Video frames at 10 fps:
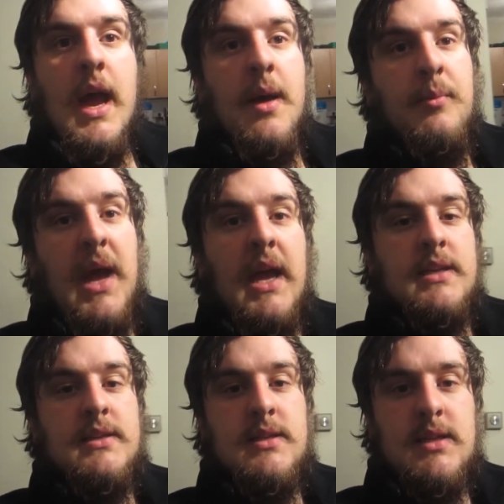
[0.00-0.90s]
our
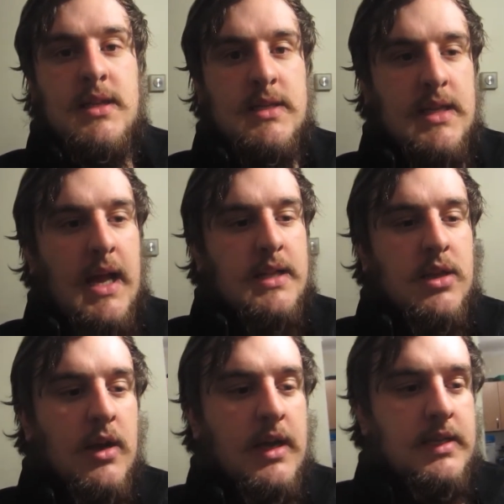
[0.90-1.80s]
best to start
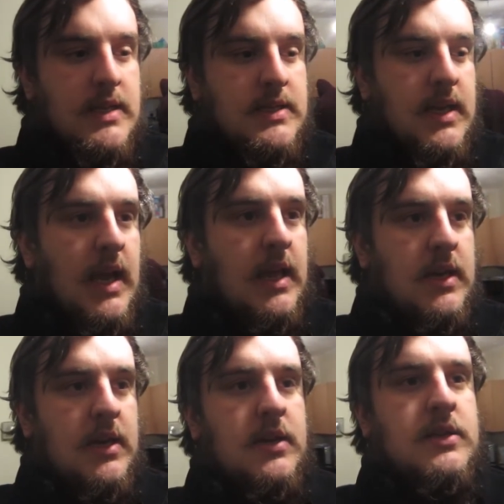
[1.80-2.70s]
dieting
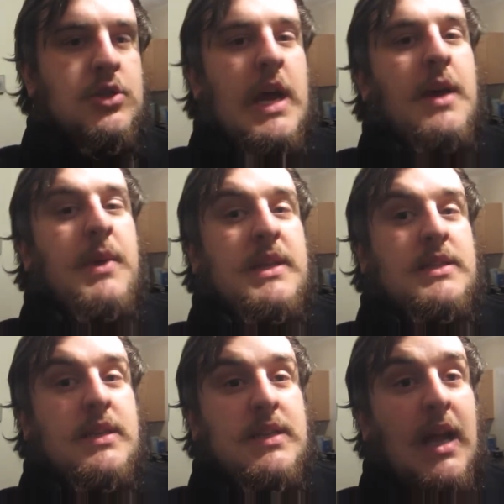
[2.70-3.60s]
together, try our
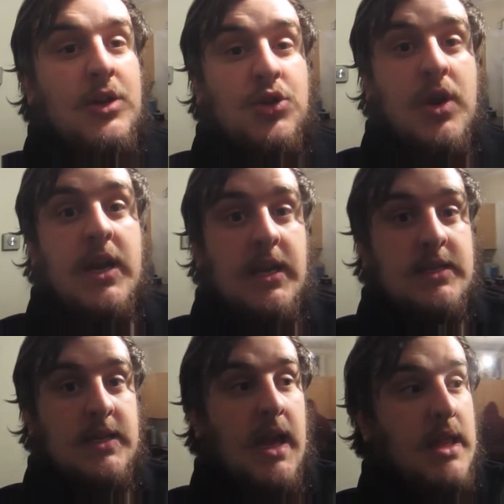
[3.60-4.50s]
best to start training
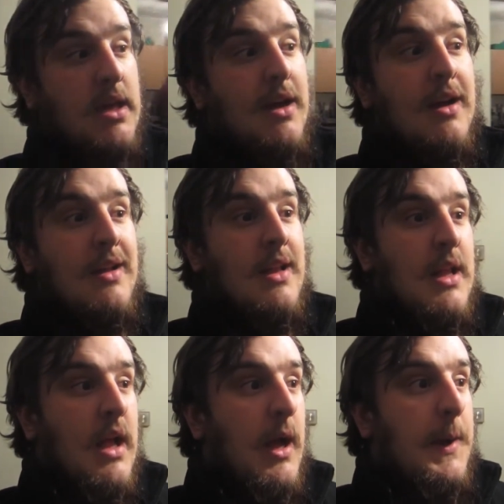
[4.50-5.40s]
together,
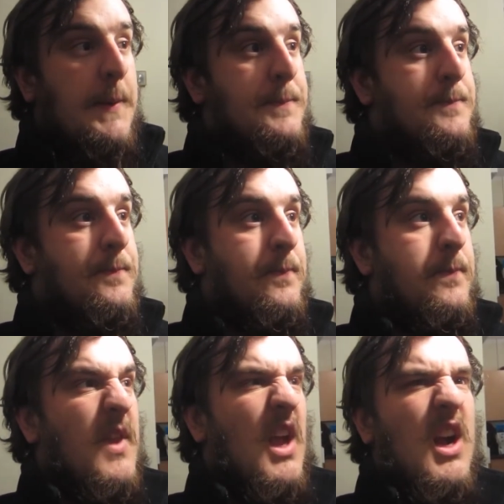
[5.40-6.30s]

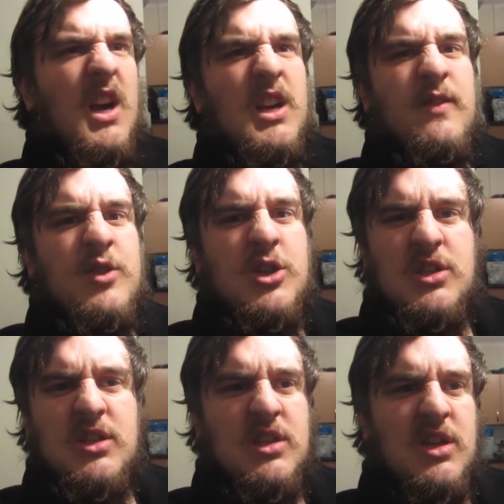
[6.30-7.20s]
and kind
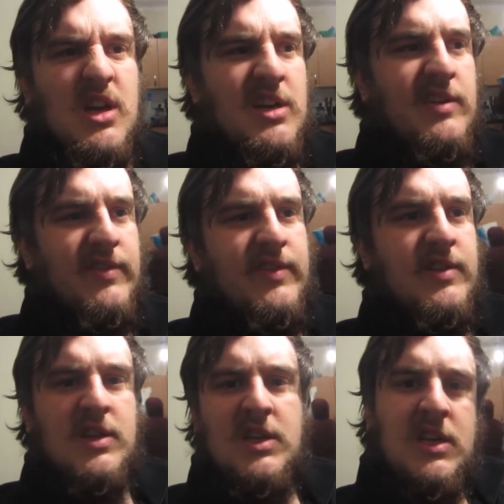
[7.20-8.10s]

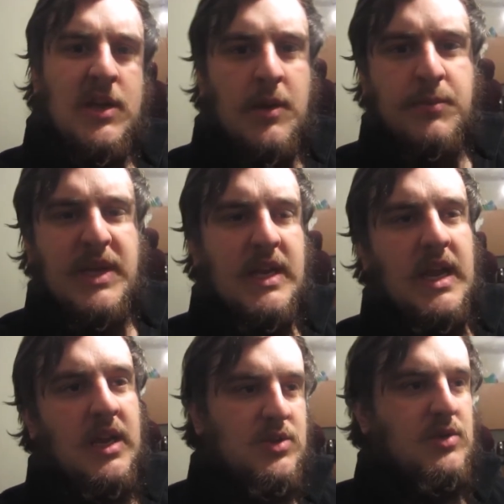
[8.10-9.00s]
of being
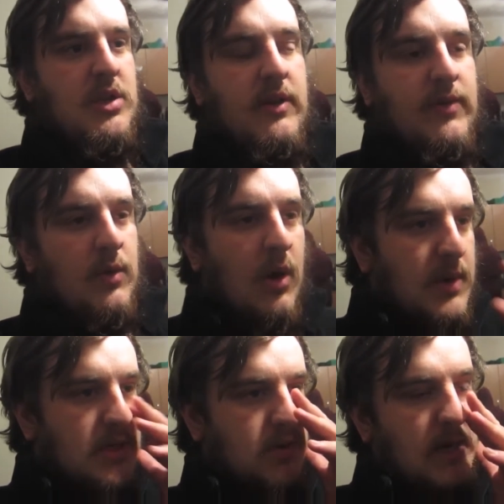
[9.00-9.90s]
next to each other while
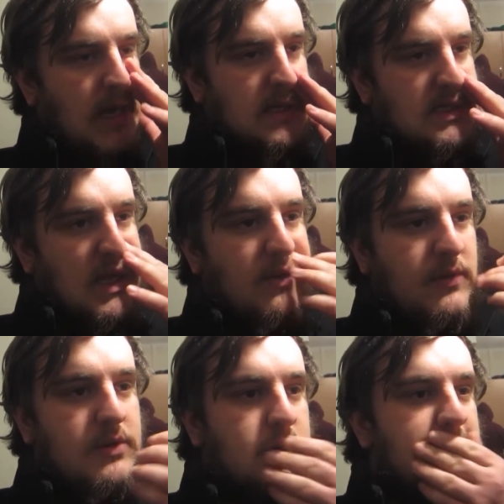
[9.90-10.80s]
we're doing our
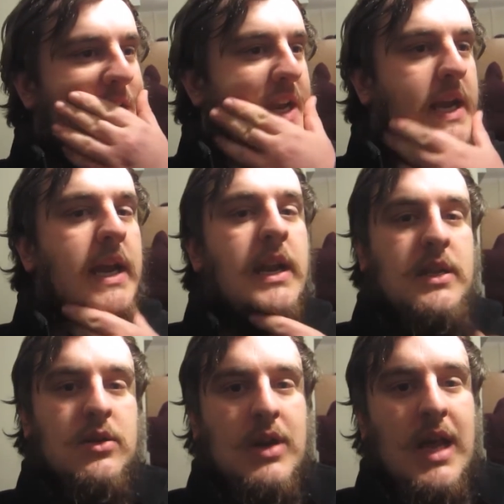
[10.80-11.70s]
stuff and training
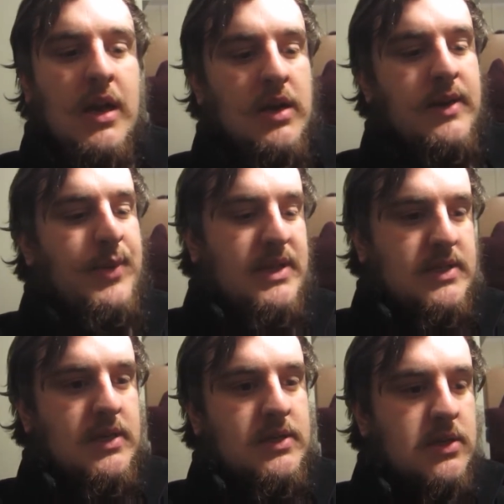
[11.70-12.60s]
and all that kind of
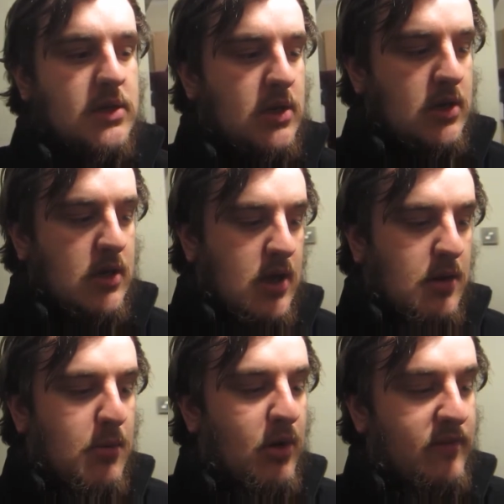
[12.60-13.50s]
business, and
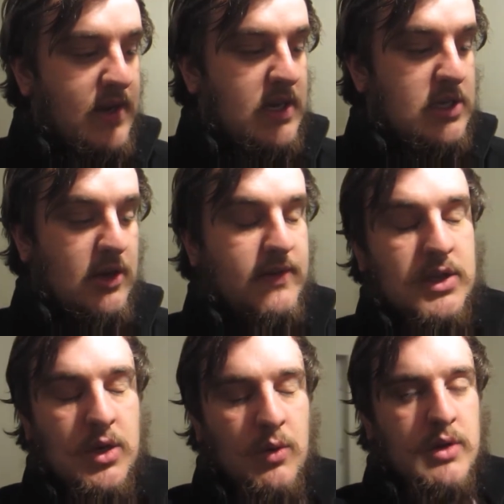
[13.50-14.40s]
motivating each other
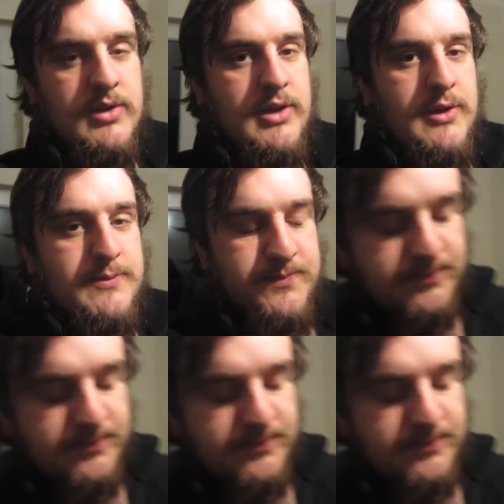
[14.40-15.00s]
to go on. So